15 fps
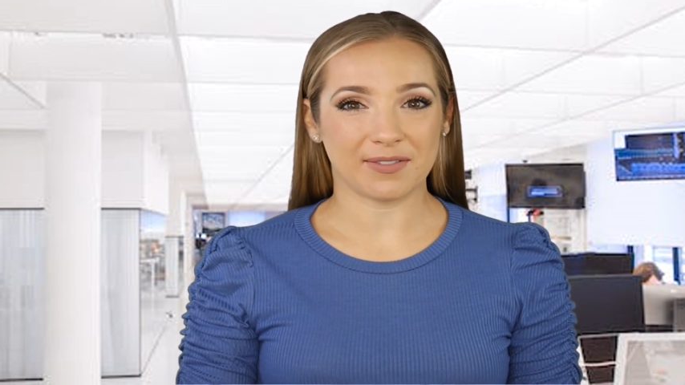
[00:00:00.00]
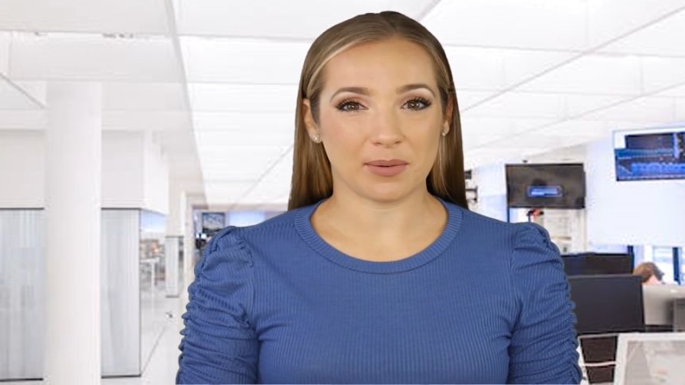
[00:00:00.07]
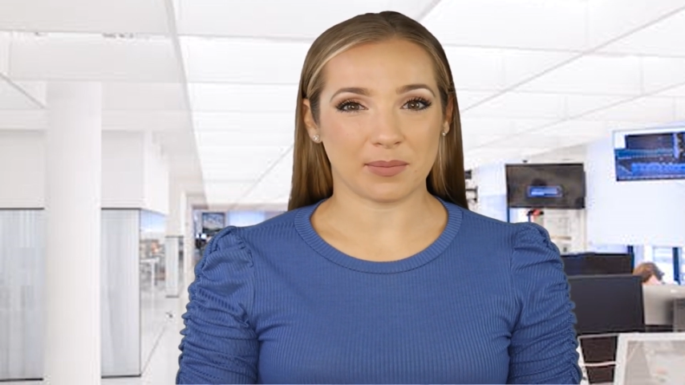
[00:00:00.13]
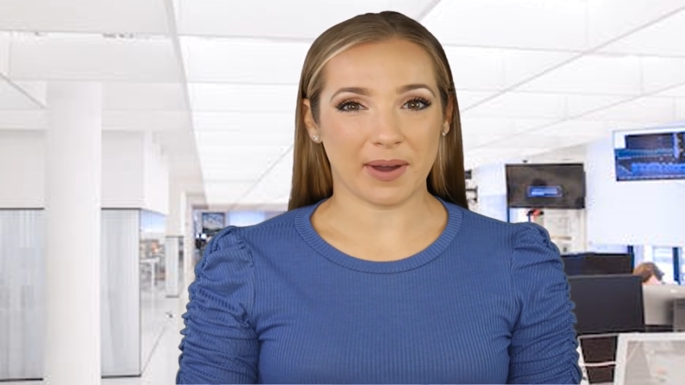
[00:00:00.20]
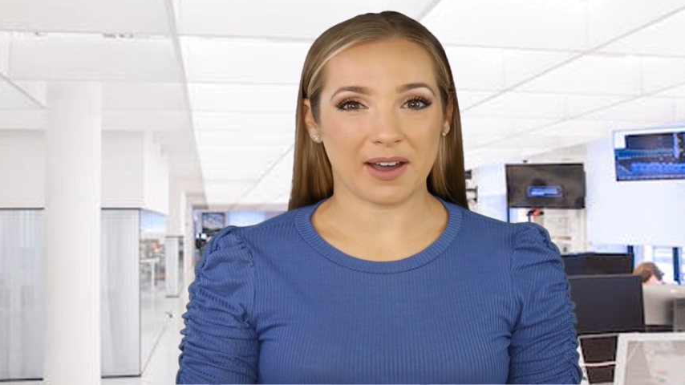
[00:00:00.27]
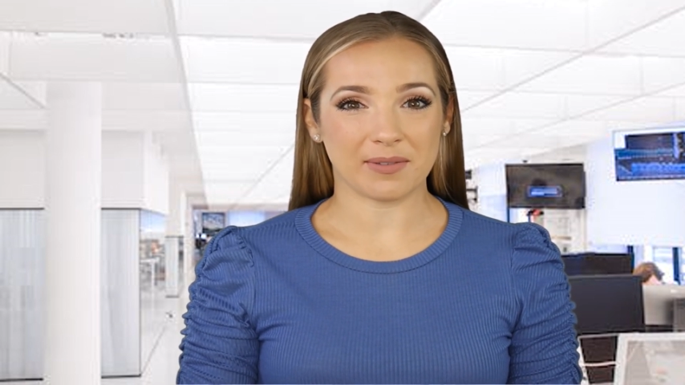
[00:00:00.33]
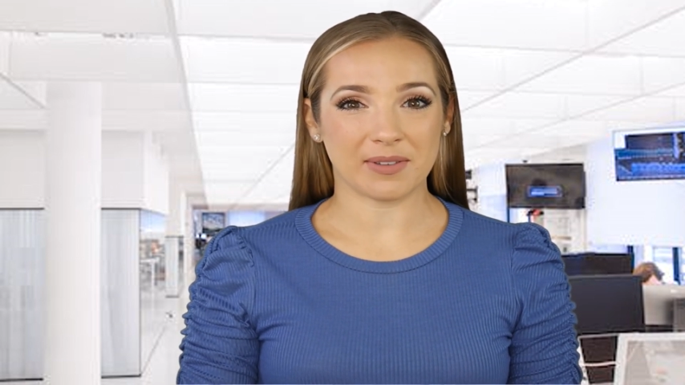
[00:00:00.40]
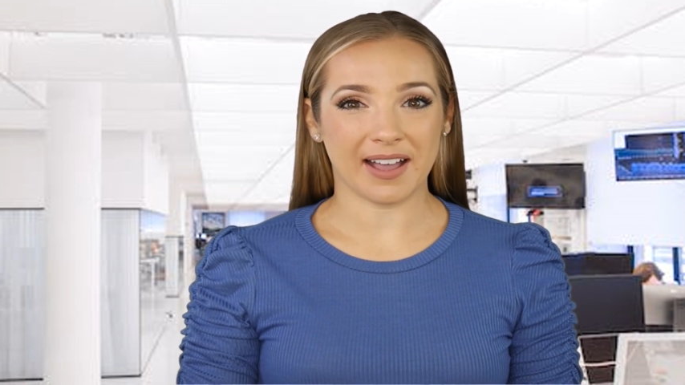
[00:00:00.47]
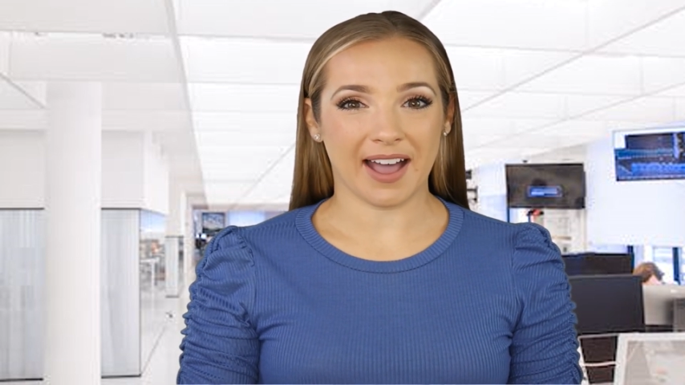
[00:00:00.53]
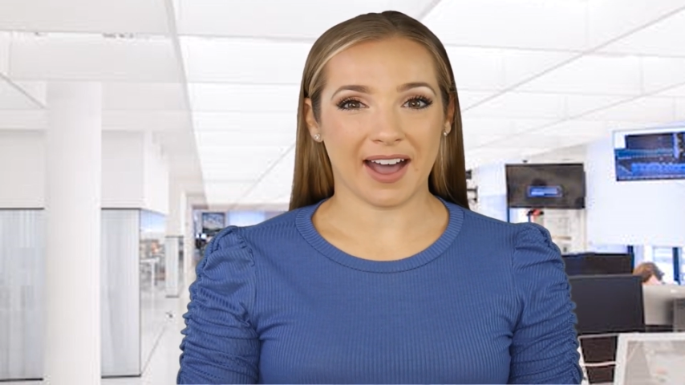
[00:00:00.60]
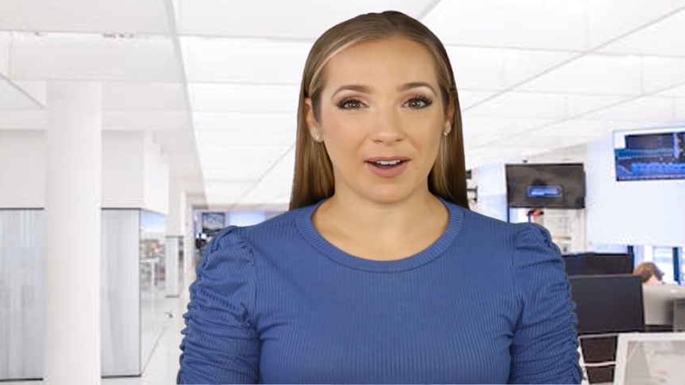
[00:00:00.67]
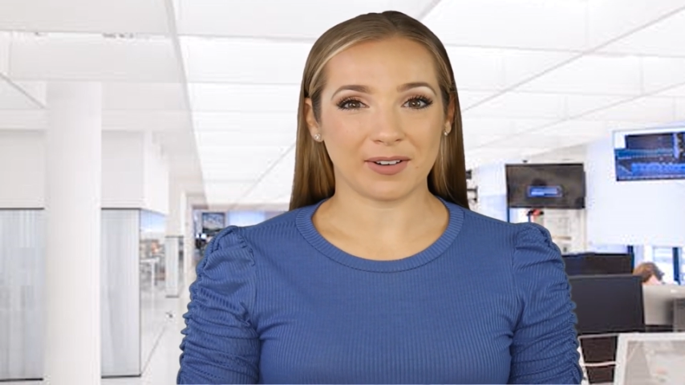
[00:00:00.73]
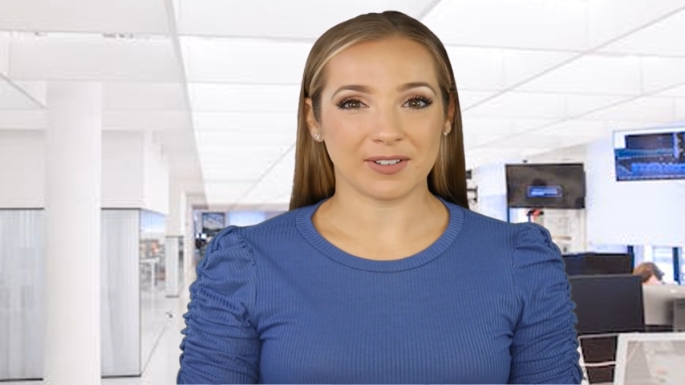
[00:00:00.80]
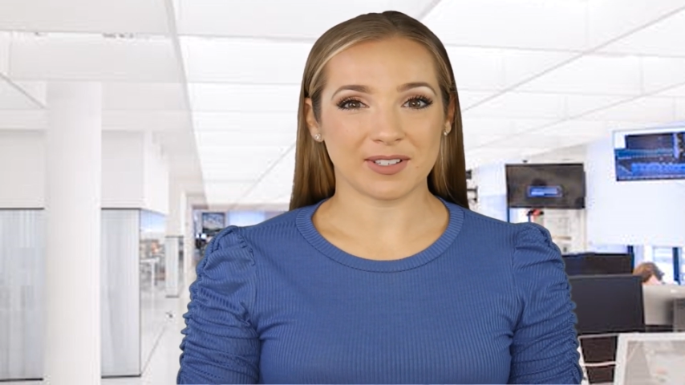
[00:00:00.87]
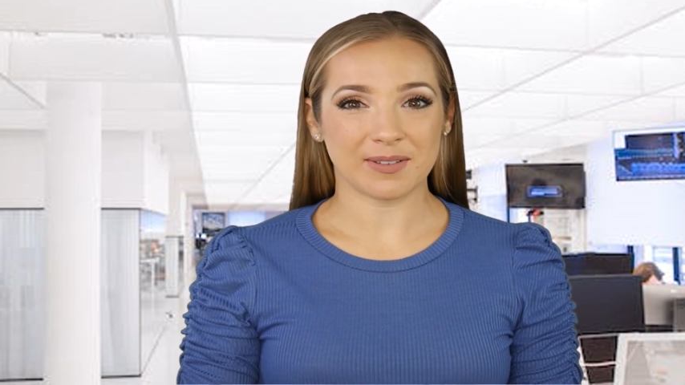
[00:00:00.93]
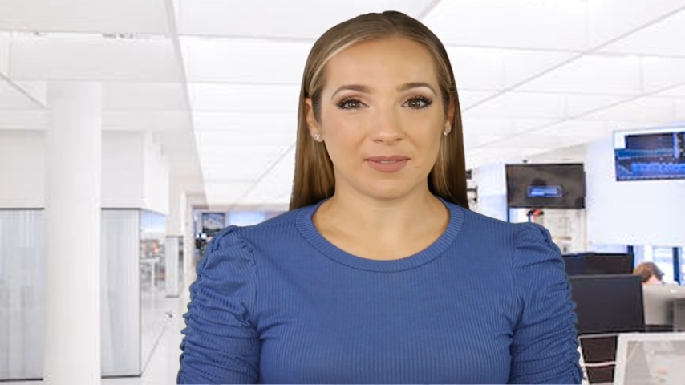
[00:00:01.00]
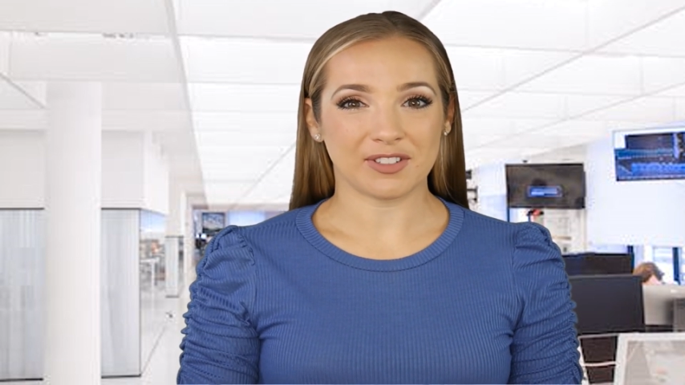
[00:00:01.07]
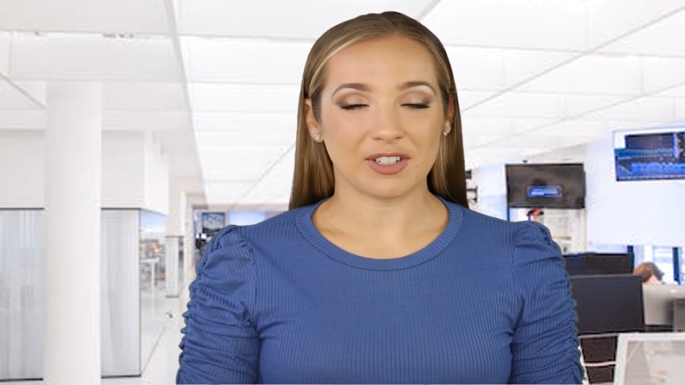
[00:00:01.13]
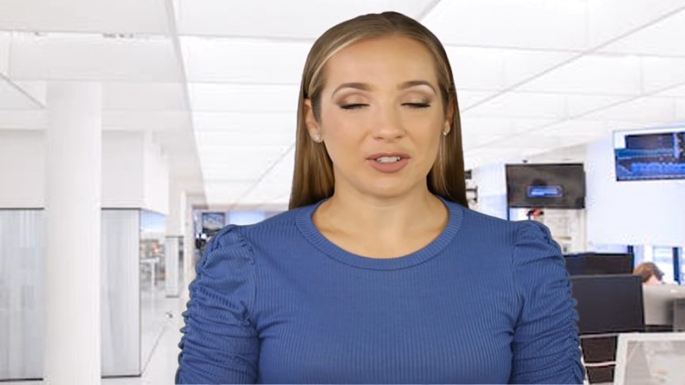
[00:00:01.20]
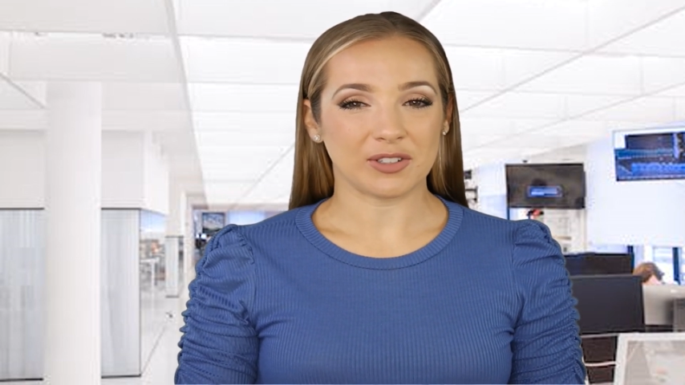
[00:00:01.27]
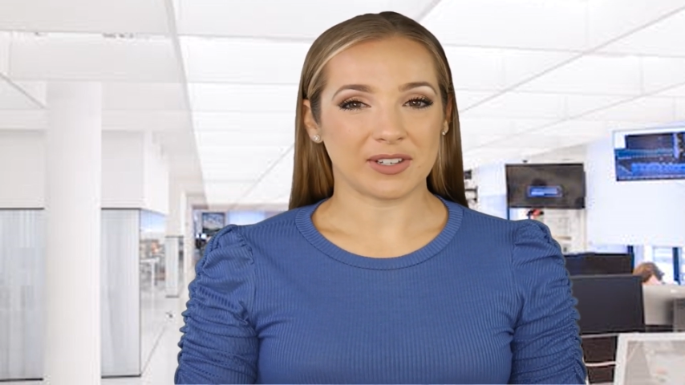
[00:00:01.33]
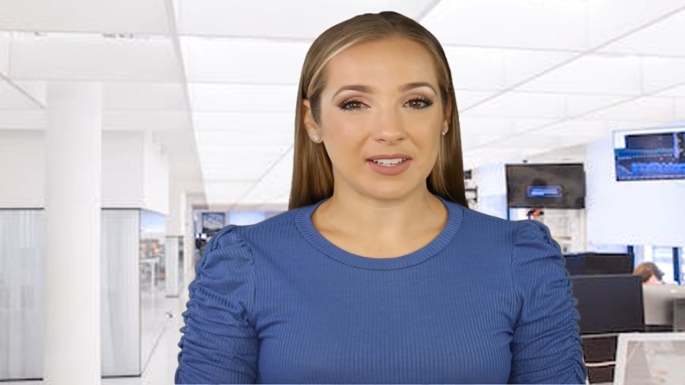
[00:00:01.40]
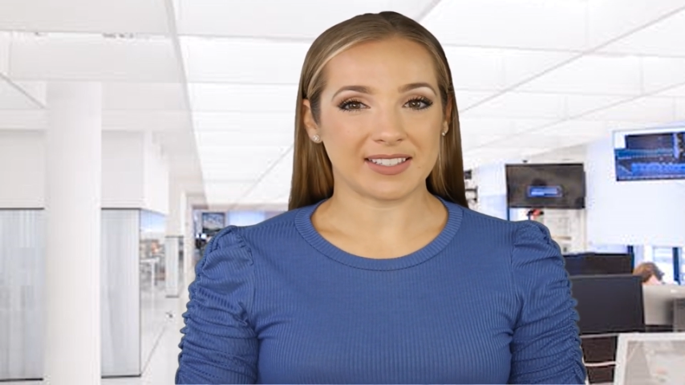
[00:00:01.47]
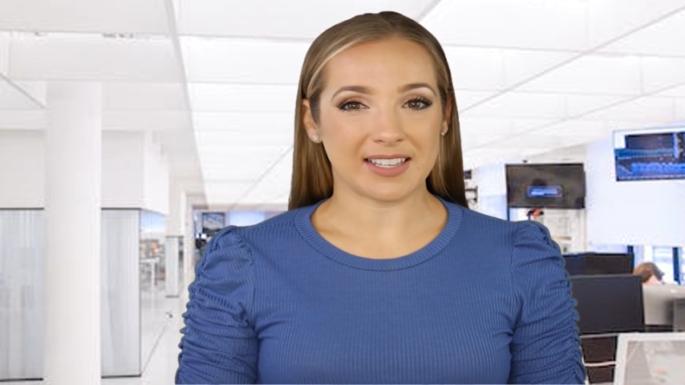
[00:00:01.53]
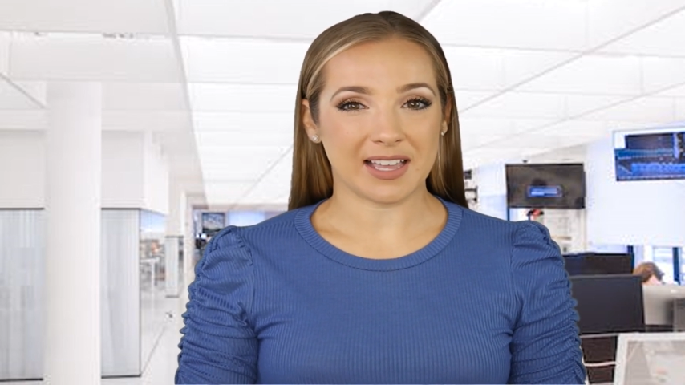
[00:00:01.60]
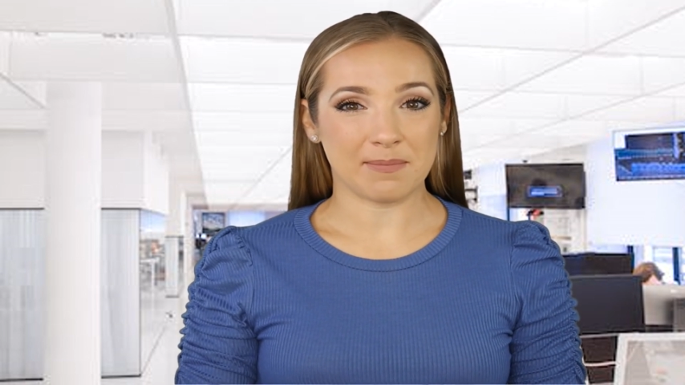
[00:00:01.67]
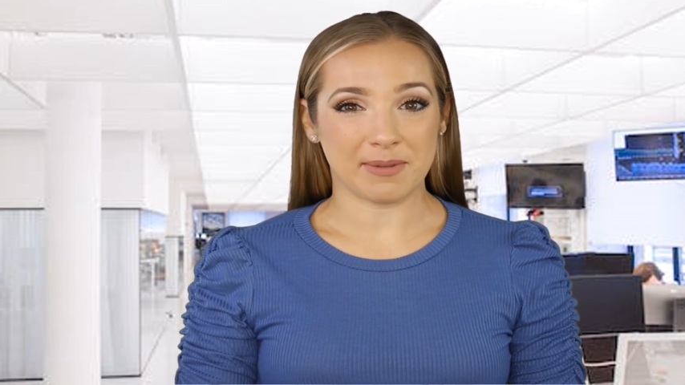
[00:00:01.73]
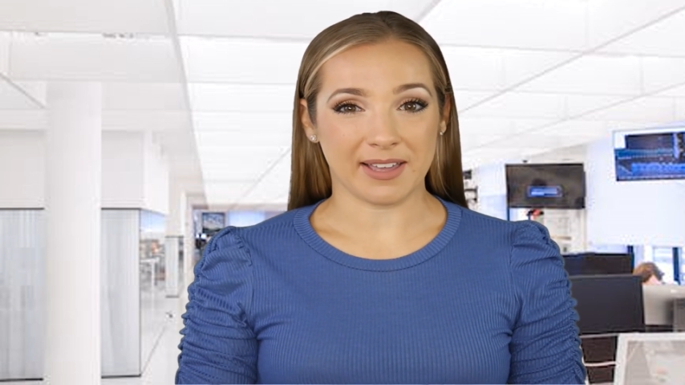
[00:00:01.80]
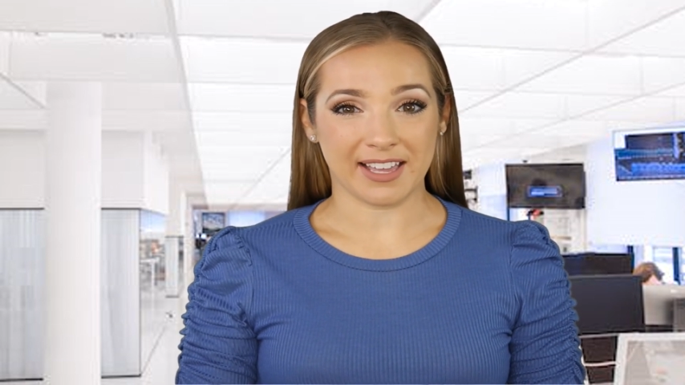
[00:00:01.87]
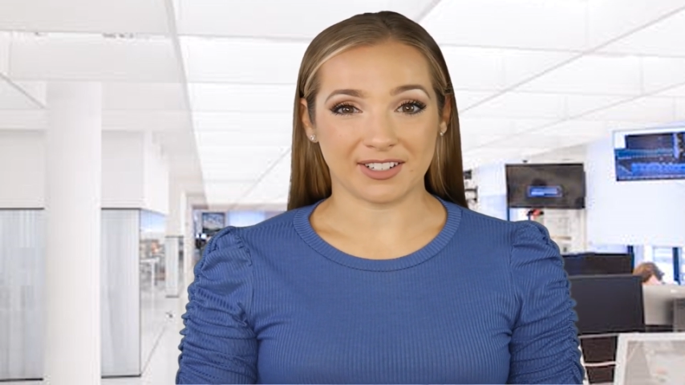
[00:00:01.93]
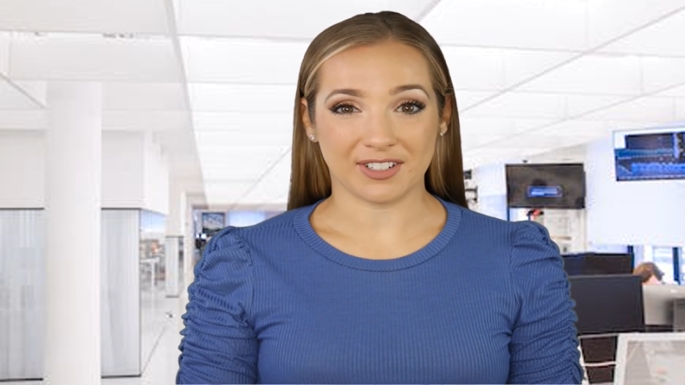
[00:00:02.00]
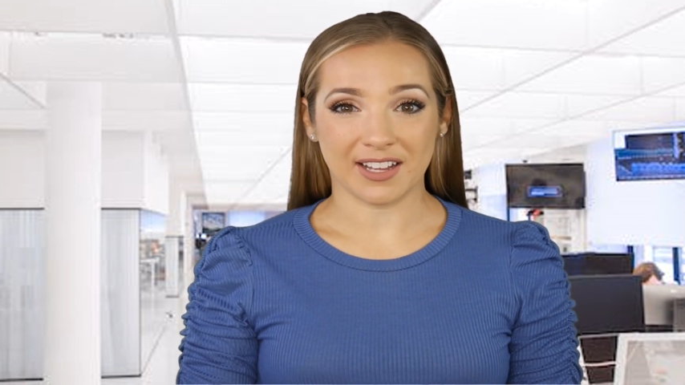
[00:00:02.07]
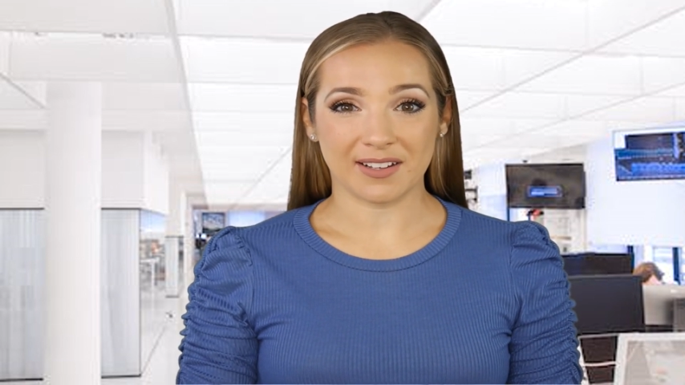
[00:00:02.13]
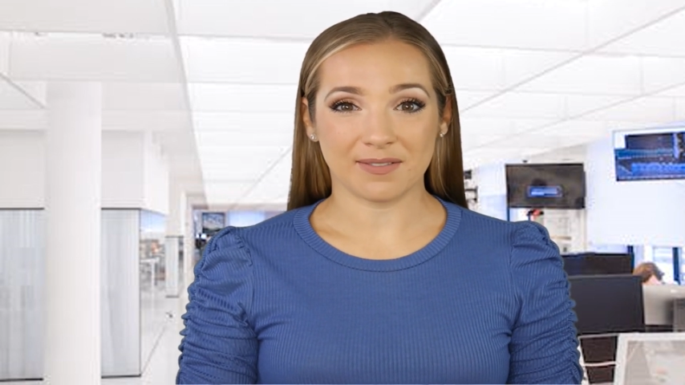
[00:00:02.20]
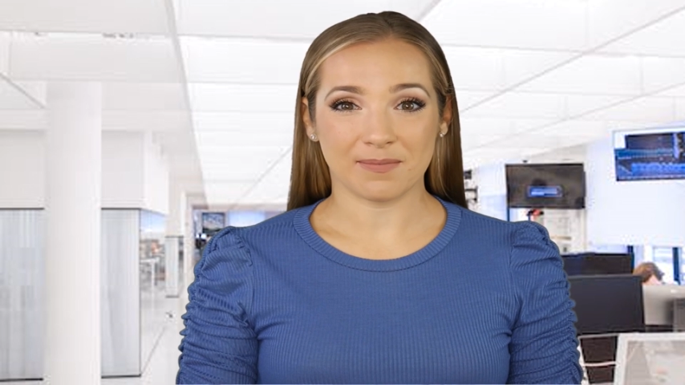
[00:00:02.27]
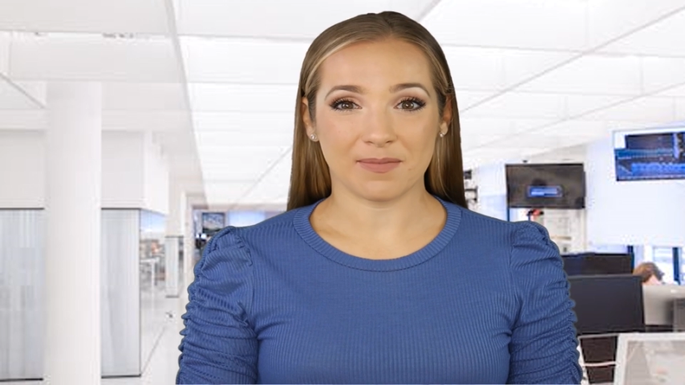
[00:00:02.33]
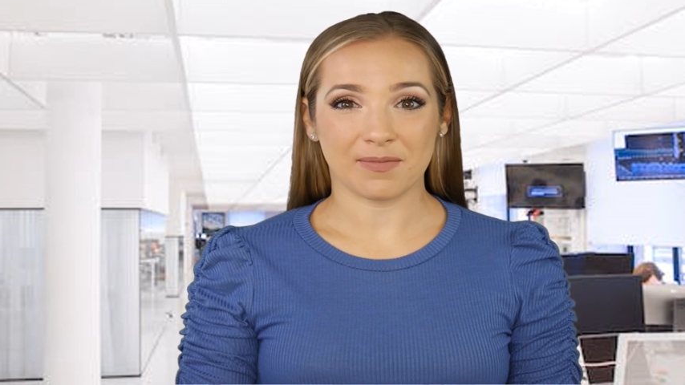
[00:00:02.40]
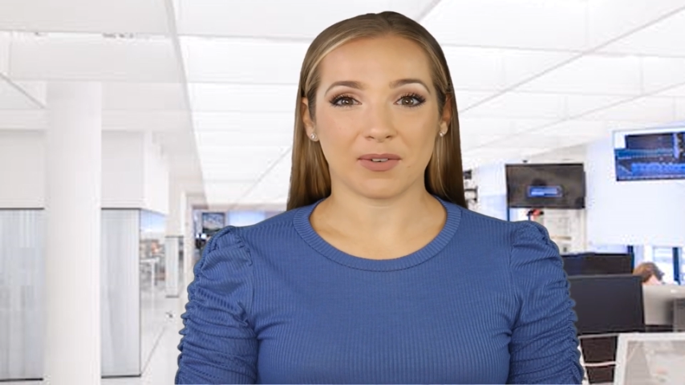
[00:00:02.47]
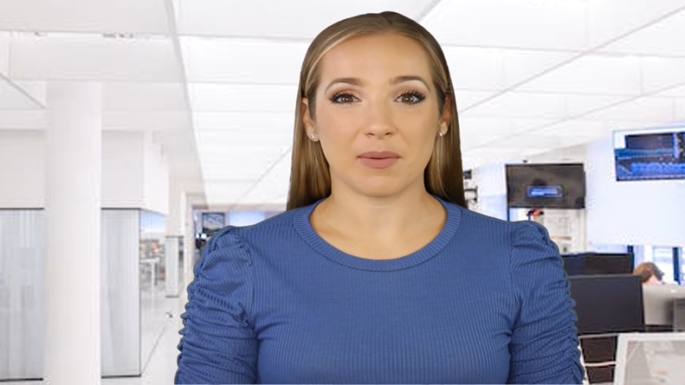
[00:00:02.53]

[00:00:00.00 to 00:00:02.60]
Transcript: throughout the house due to contamination